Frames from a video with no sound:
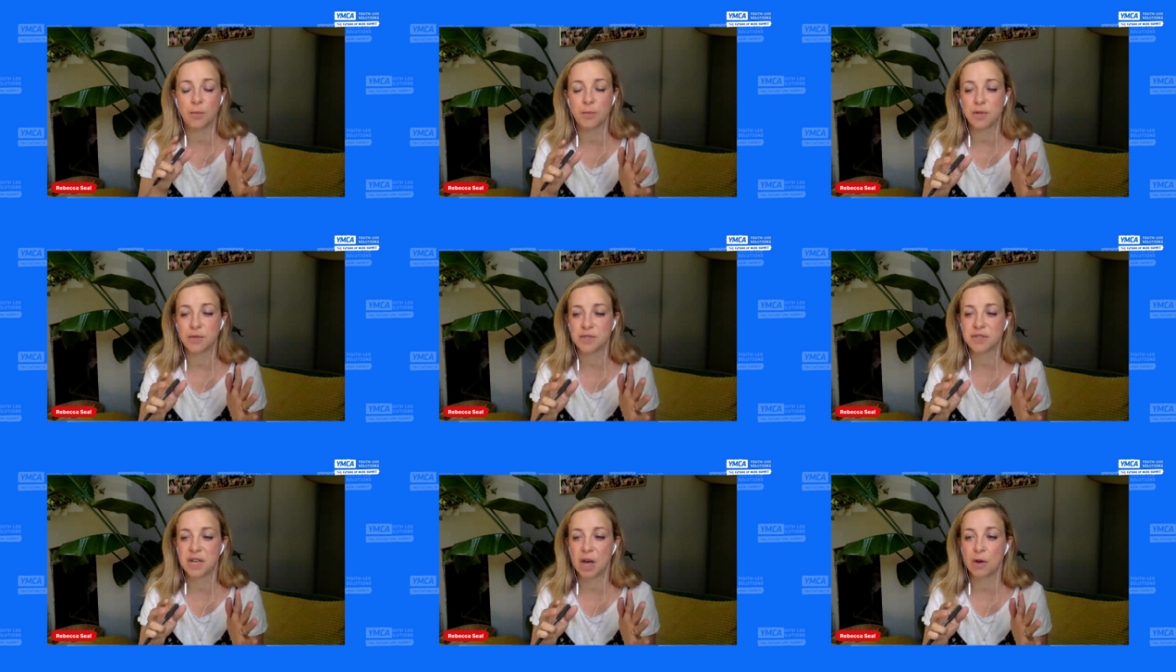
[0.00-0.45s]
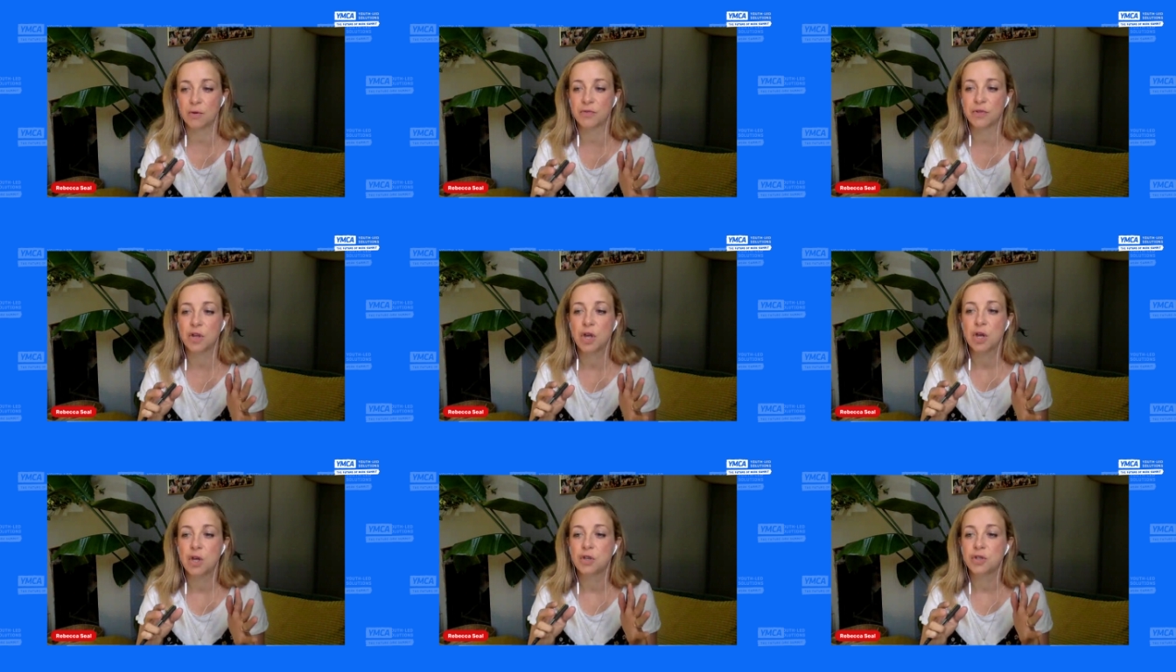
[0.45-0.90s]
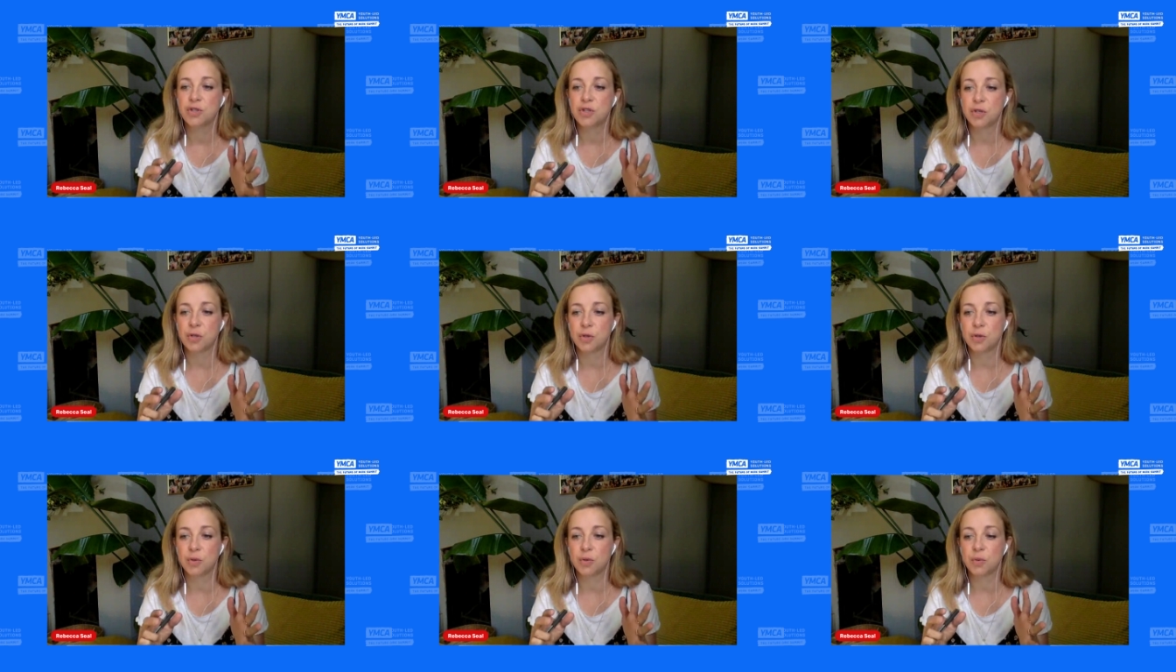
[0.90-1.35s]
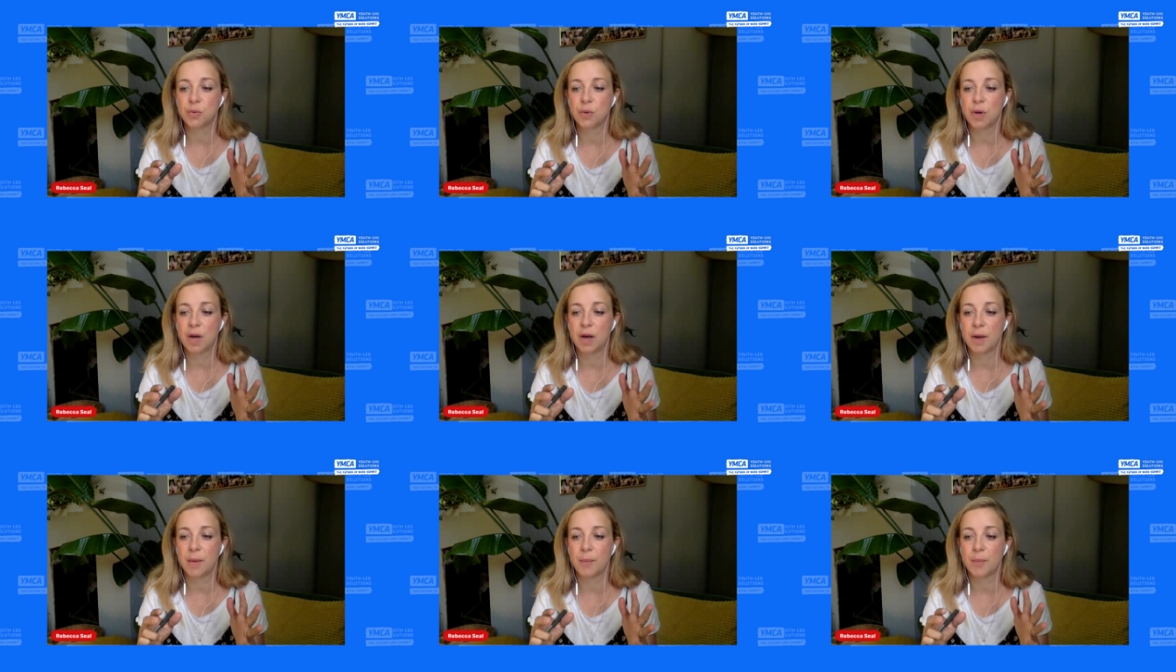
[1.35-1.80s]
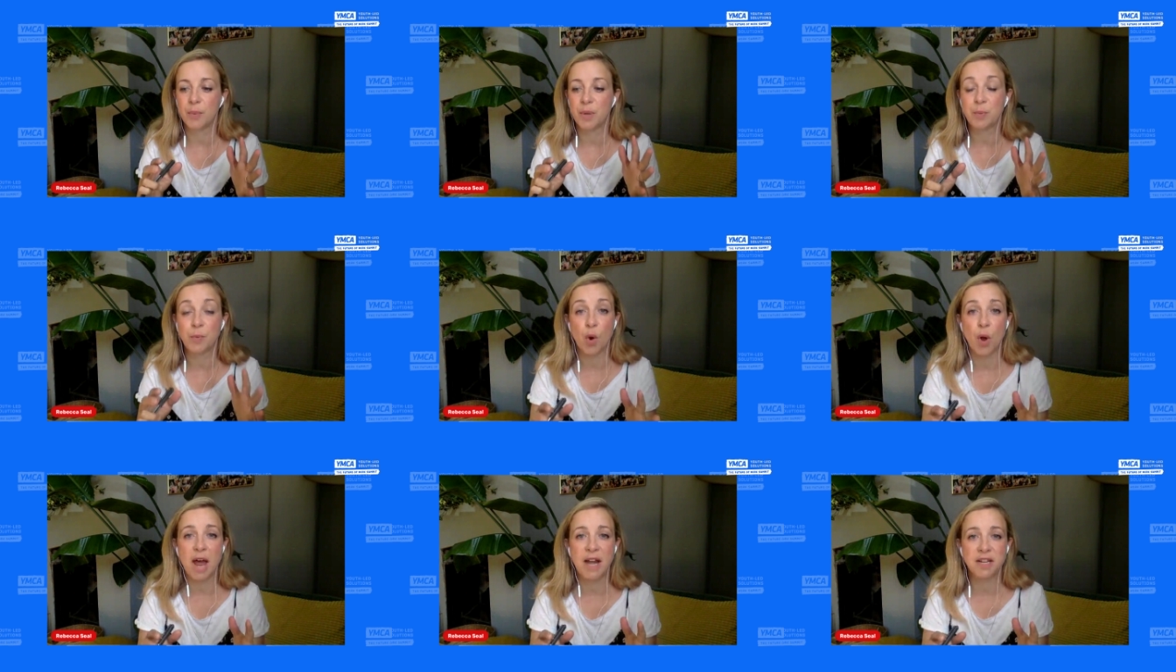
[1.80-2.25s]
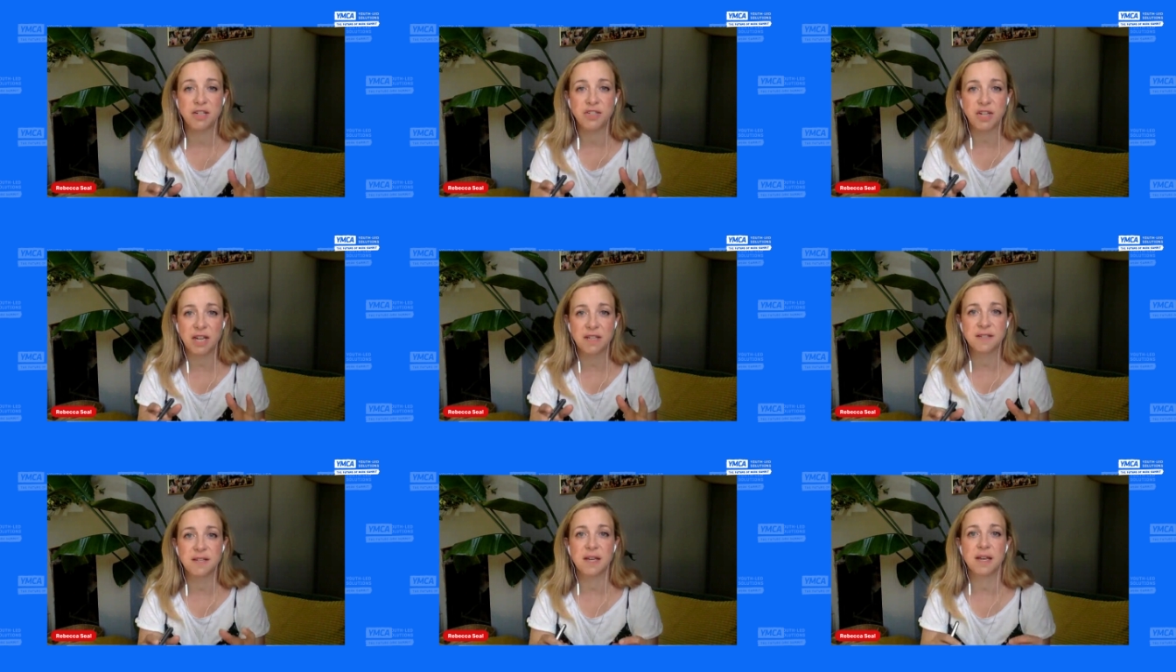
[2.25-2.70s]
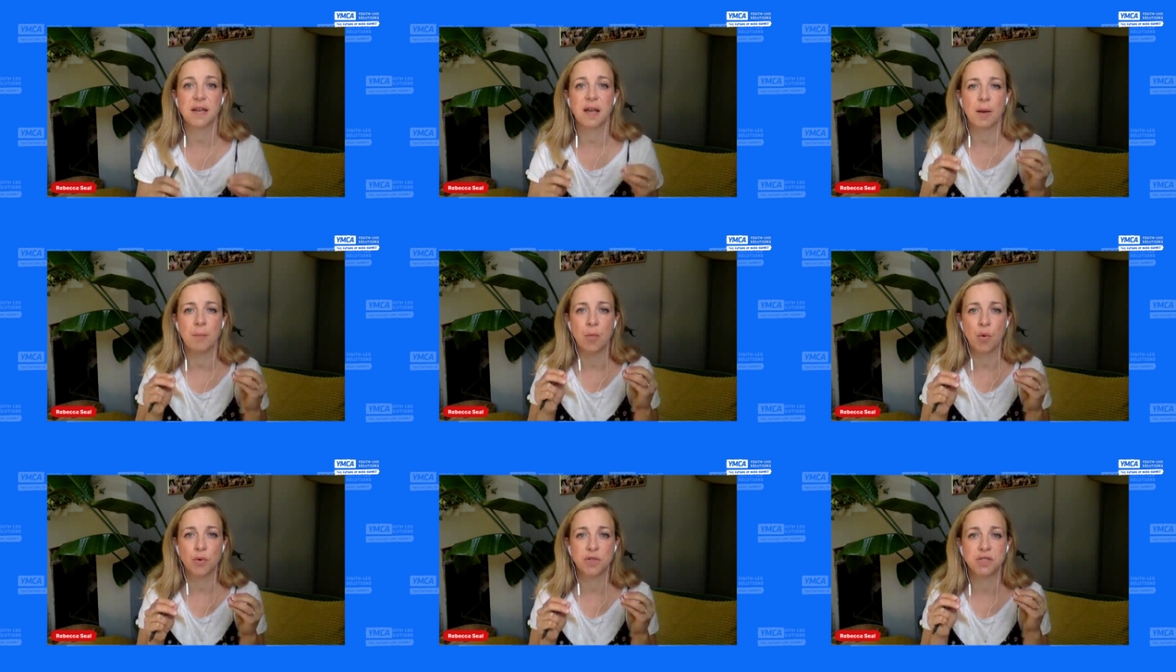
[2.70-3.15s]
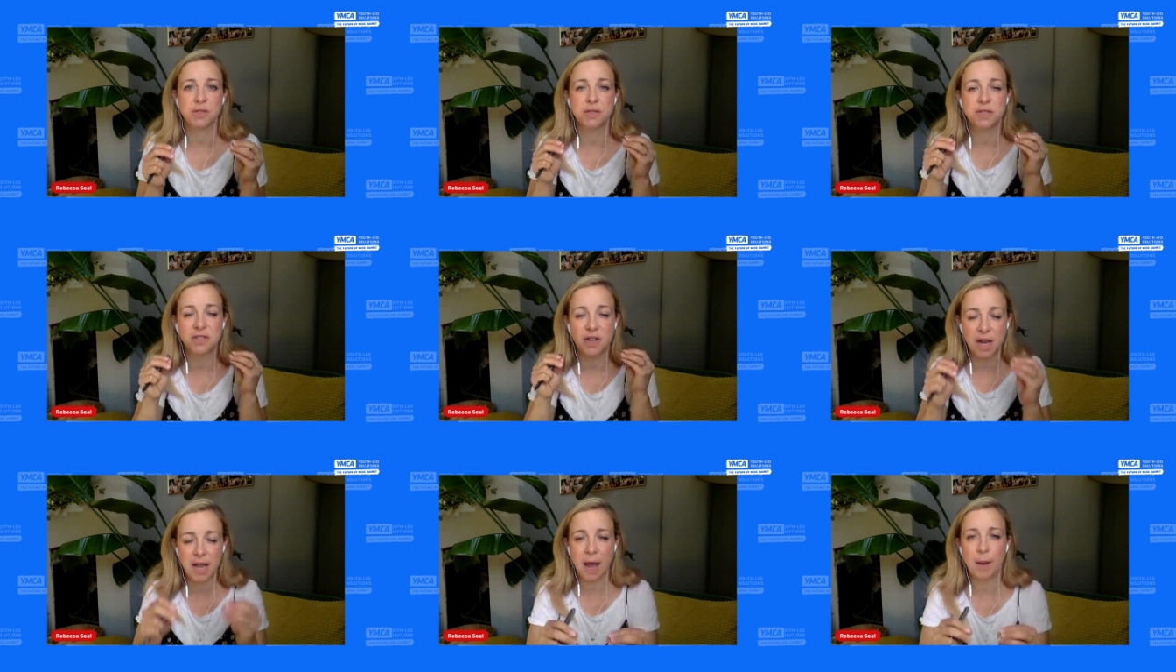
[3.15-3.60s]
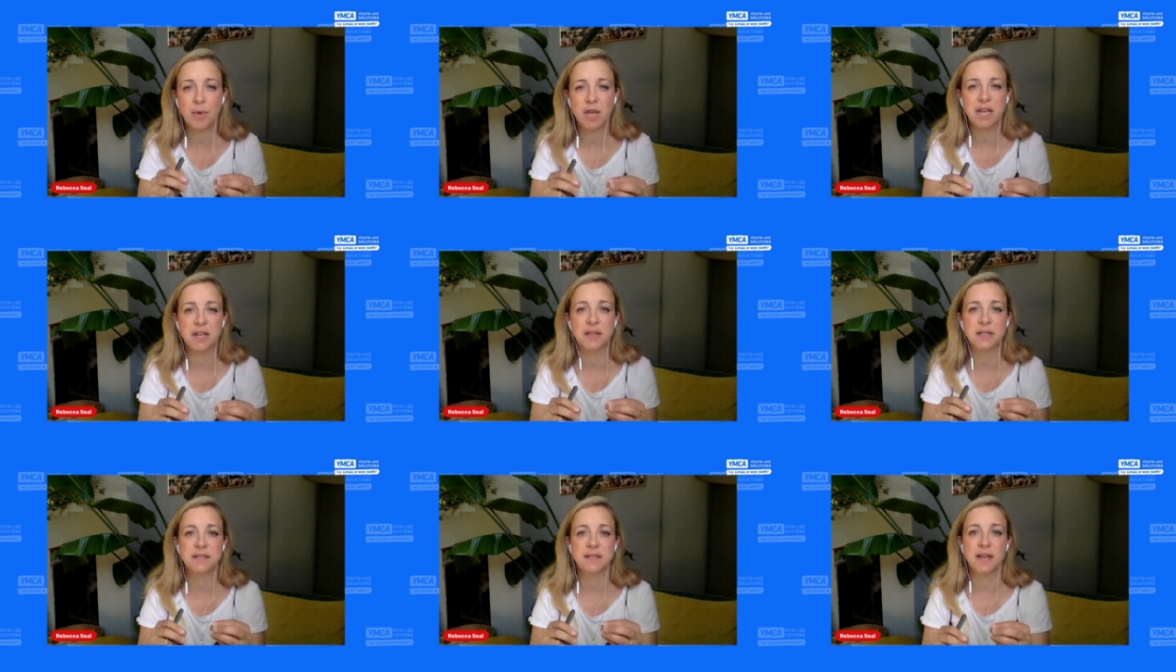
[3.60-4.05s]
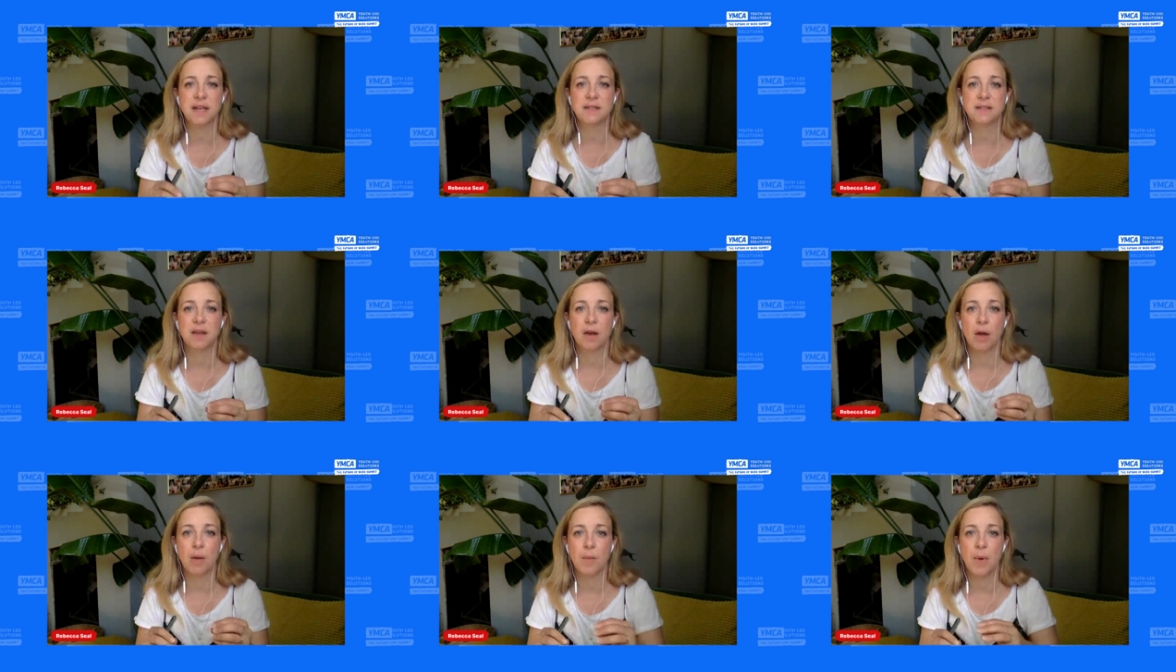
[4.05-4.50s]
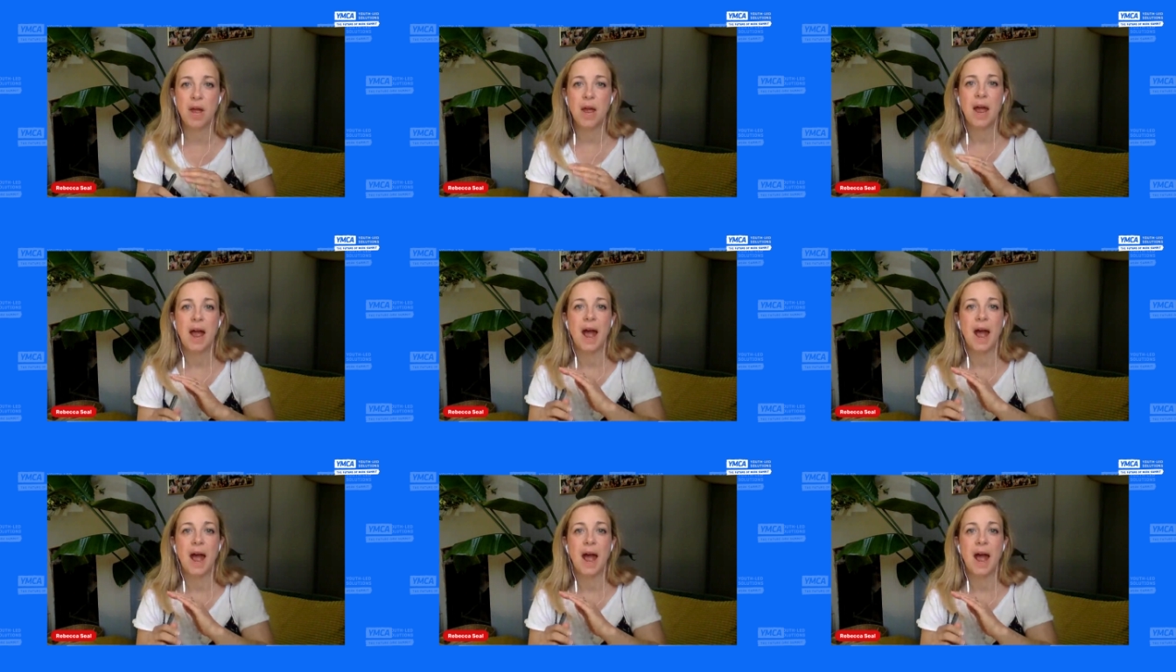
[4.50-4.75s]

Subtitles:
yourself to be more energetic and more dynamic in the daytime,